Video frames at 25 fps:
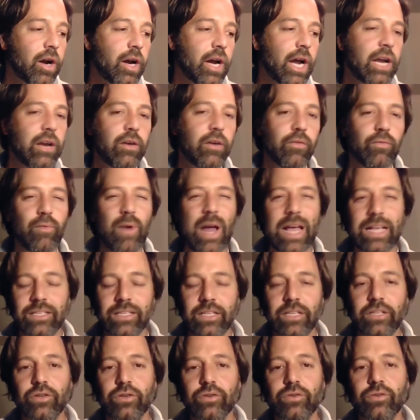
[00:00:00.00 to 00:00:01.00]
kind of
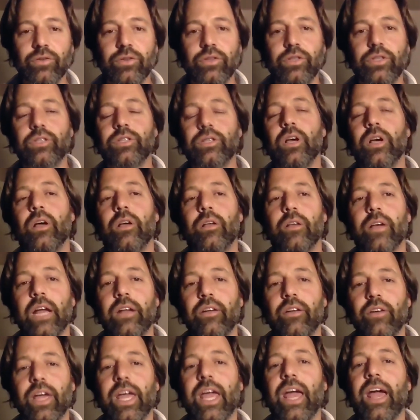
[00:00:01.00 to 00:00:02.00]
residues,
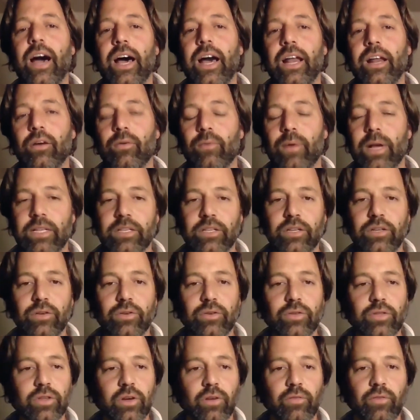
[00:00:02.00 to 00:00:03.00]
kind of chaotic
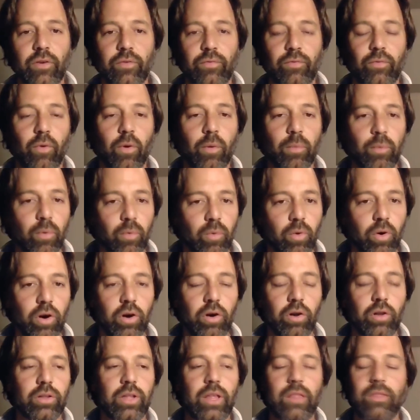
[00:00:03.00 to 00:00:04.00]
residues of a former world,